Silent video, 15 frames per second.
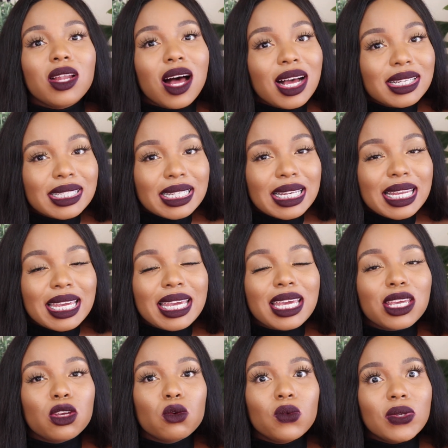lastly,
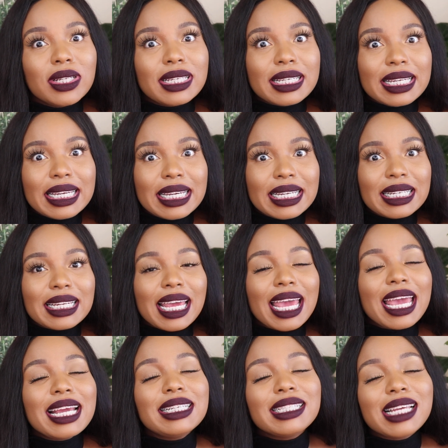you will need a